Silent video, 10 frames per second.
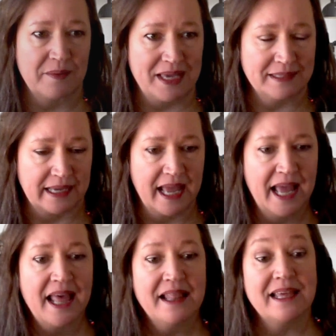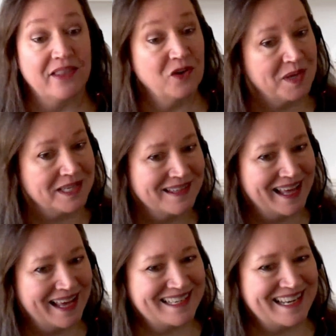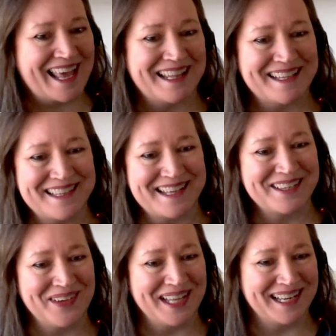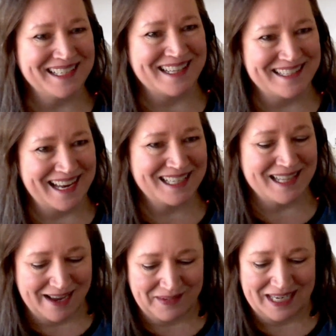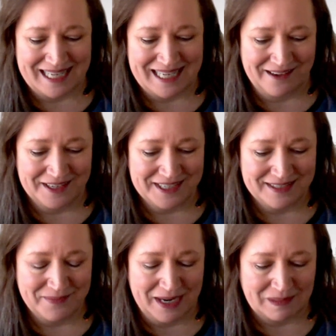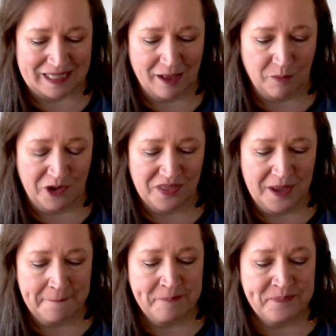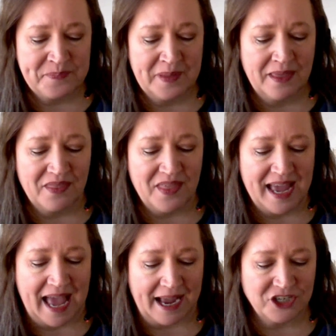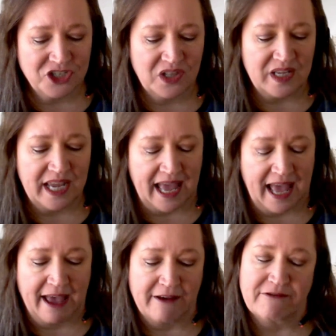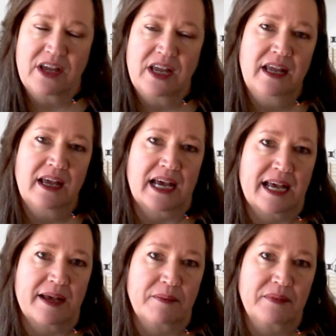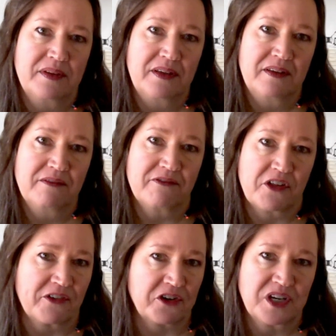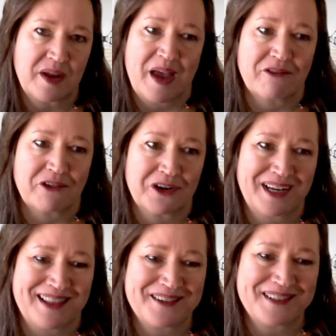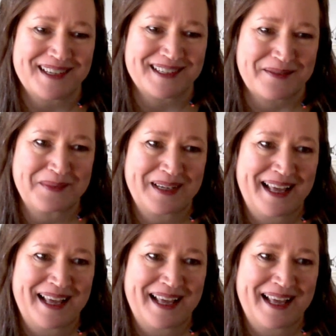amazing. The other piece of that, and these things feed into this next thing I'm going to tell you that she's been able to help with, they actually have, for the first time ever in their system,